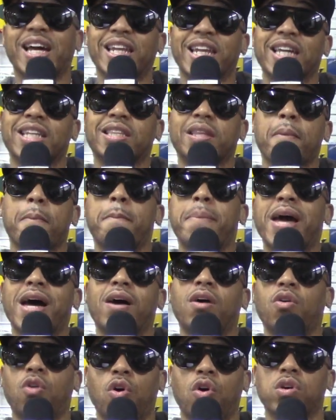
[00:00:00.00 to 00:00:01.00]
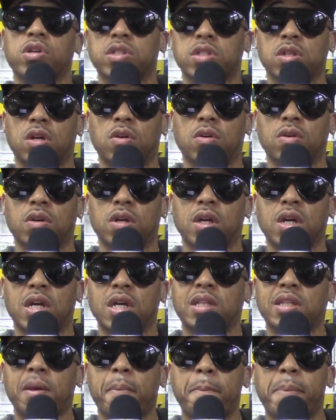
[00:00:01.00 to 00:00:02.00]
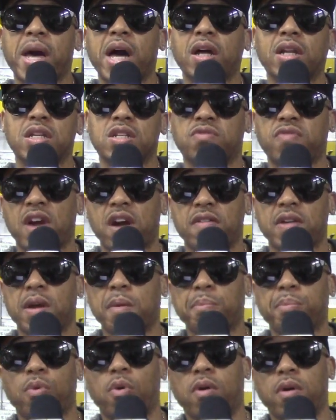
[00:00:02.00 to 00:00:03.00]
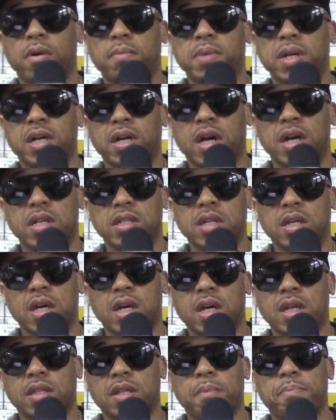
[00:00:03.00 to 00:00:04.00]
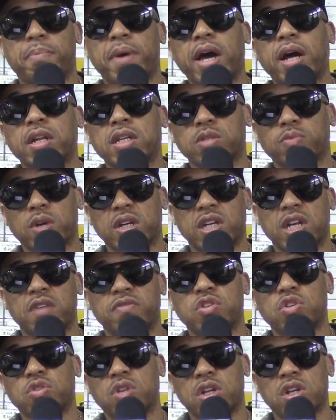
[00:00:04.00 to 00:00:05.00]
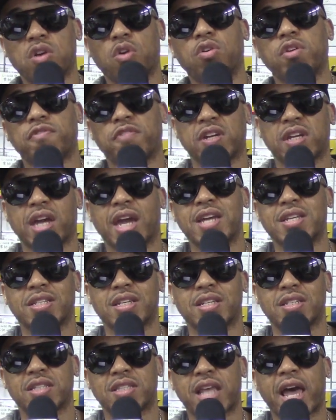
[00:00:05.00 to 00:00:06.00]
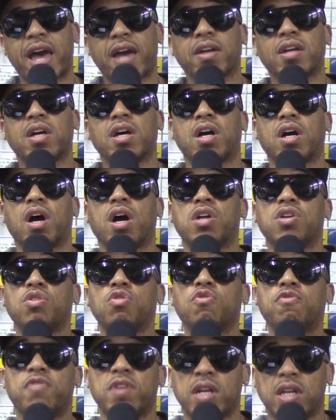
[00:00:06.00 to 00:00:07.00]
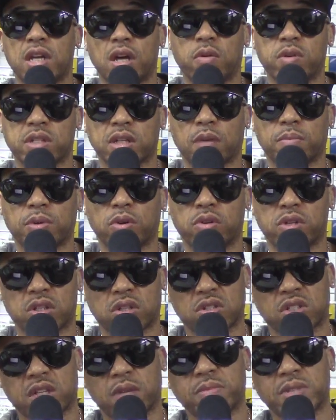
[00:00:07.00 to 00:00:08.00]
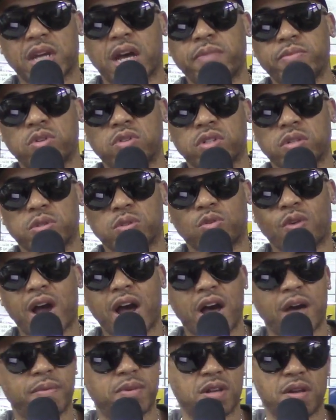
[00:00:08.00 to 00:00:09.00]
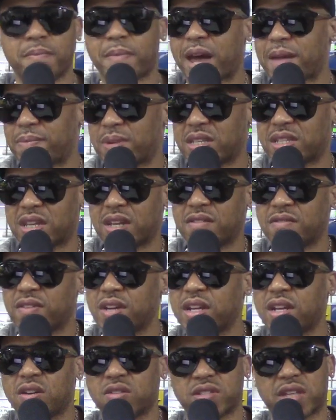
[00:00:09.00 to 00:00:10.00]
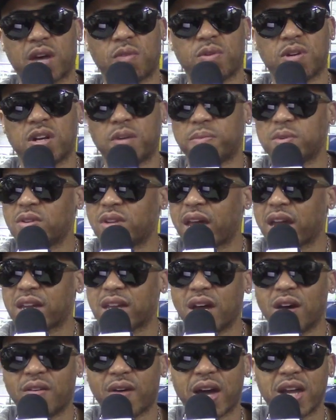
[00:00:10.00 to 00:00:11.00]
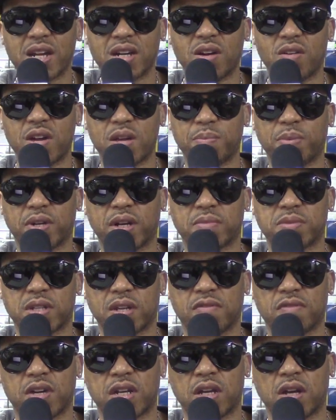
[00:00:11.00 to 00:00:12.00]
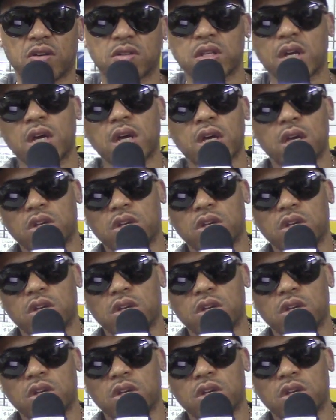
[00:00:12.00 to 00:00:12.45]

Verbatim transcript: and click the bell also. The bell is very important because the bell is what gives you the notifications that a new video is uploaded. So sometimes you subscribe and it might be 10 videos that went up and you're like, yo, I didn't know he put up 10 videos.